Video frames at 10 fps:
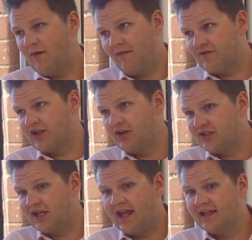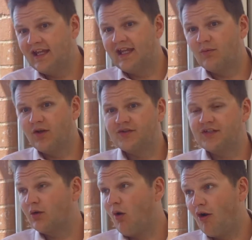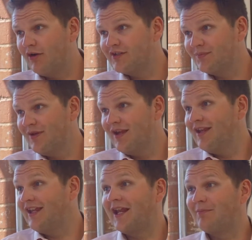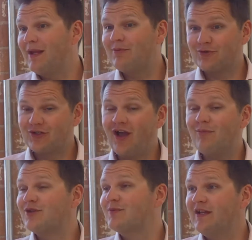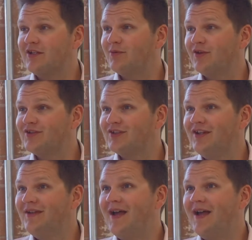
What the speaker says: months ago today, it was inquiries, getting people to come and speak to us.